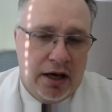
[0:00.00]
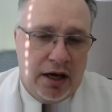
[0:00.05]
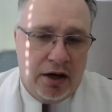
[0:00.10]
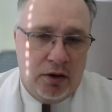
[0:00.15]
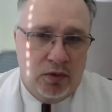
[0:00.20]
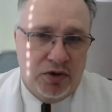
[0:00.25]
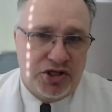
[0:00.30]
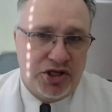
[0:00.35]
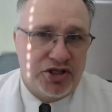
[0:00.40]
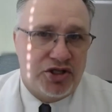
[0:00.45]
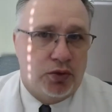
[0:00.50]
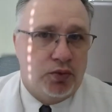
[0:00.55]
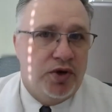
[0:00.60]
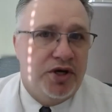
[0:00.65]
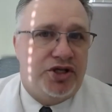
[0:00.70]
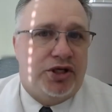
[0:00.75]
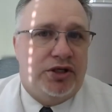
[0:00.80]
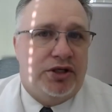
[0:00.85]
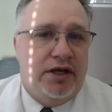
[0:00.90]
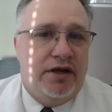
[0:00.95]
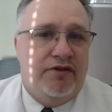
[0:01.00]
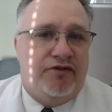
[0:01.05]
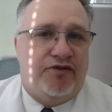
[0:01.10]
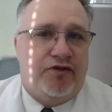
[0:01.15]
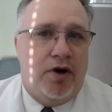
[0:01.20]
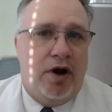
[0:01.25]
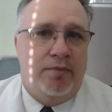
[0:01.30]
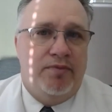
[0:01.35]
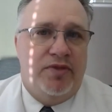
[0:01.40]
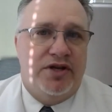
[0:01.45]
which is originally
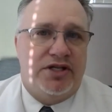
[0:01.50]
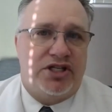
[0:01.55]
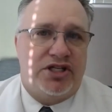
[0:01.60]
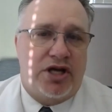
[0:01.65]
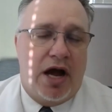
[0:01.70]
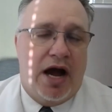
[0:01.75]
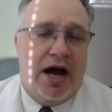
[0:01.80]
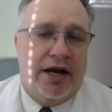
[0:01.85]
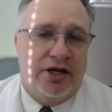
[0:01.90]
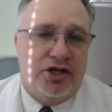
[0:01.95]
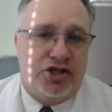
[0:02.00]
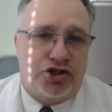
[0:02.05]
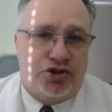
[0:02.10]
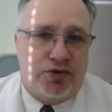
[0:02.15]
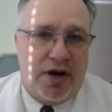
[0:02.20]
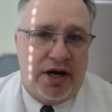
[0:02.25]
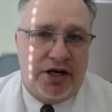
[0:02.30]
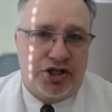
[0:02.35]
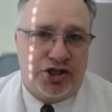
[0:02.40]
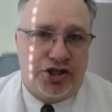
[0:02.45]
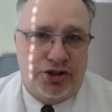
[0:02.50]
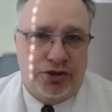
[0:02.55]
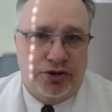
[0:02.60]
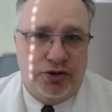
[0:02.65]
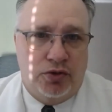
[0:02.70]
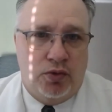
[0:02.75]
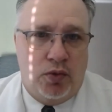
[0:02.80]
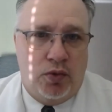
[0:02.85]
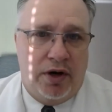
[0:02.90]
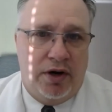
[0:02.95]
from the Scottish dress
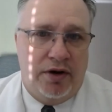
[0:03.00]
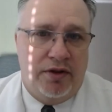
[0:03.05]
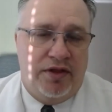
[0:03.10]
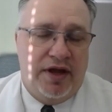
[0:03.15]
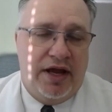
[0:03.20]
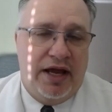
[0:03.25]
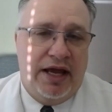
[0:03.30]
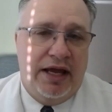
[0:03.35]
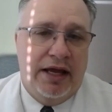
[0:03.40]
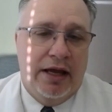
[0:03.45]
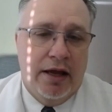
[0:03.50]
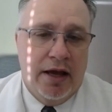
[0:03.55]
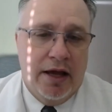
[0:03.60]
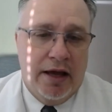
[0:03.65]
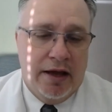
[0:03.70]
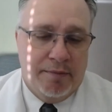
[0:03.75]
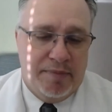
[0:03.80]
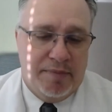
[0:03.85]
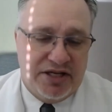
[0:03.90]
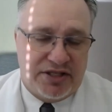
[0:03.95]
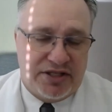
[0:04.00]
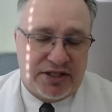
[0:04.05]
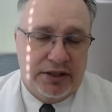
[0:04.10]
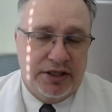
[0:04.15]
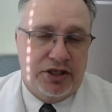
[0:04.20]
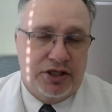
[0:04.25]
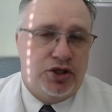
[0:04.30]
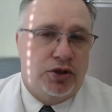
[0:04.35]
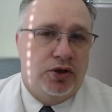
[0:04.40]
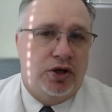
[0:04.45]
shoe, where they
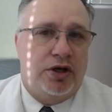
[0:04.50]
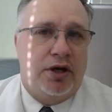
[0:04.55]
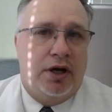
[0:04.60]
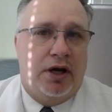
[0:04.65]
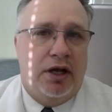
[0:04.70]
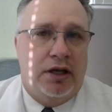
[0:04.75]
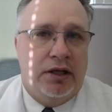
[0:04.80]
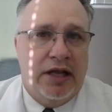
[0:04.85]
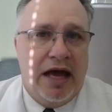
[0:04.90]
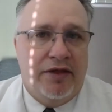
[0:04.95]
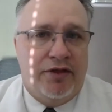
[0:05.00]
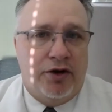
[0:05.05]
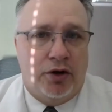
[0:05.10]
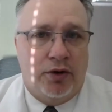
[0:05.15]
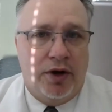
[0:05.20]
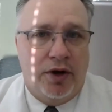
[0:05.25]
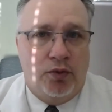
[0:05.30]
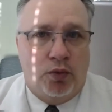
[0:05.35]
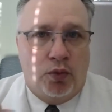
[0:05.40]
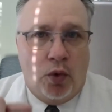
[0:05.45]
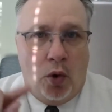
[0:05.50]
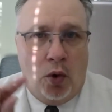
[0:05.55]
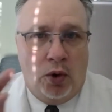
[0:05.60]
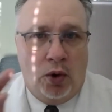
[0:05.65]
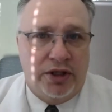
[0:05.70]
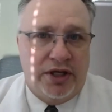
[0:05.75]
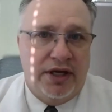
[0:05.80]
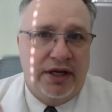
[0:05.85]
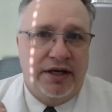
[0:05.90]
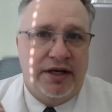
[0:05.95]
basically took leather and
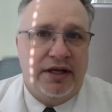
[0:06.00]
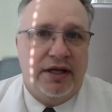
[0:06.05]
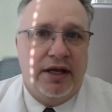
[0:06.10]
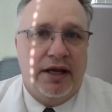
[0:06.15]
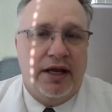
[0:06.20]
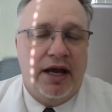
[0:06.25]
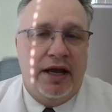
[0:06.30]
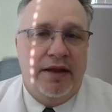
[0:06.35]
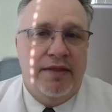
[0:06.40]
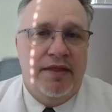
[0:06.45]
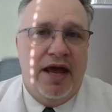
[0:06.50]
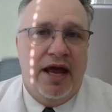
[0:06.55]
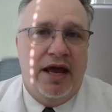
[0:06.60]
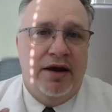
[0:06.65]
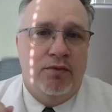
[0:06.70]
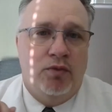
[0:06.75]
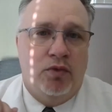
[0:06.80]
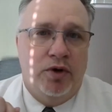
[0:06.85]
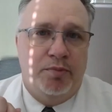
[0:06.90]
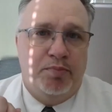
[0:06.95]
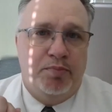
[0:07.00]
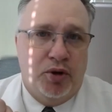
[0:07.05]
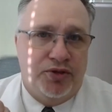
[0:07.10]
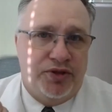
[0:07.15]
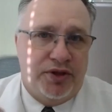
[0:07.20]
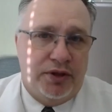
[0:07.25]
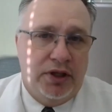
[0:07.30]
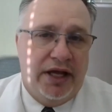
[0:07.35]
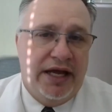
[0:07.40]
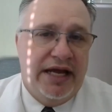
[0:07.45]
rolled it and then would put
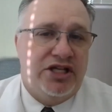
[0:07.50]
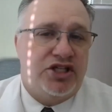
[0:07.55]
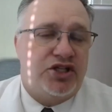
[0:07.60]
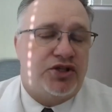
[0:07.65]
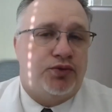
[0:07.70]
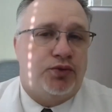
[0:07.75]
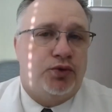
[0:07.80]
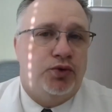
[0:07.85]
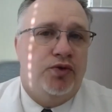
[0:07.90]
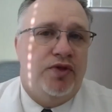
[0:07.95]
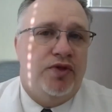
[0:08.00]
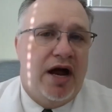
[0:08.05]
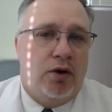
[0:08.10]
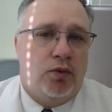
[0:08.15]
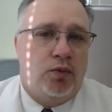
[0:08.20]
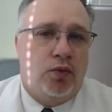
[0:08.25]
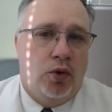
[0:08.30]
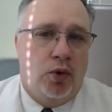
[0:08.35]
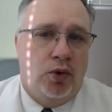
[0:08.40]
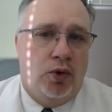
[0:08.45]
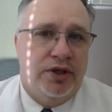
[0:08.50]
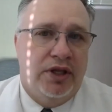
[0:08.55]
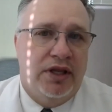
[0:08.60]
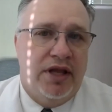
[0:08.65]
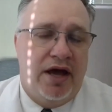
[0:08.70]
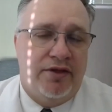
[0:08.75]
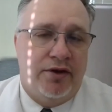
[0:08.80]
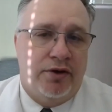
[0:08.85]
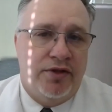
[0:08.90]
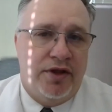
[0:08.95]
the lace through that rolled
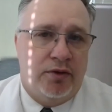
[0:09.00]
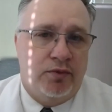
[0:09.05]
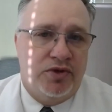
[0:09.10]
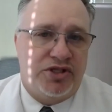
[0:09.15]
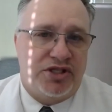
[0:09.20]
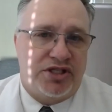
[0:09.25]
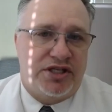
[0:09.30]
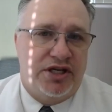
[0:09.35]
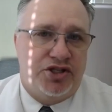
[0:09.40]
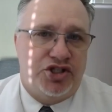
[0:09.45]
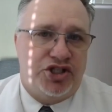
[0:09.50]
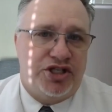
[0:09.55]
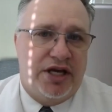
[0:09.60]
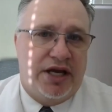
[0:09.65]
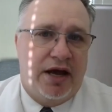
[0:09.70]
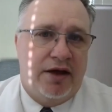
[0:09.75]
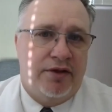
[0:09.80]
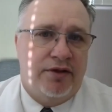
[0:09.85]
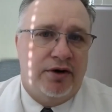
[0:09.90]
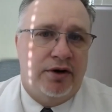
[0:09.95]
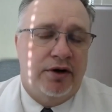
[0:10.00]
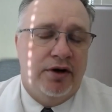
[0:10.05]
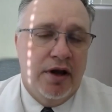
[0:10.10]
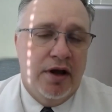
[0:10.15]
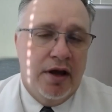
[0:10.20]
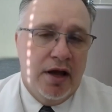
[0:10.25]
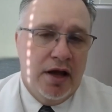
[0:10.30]
leather that was stitched together.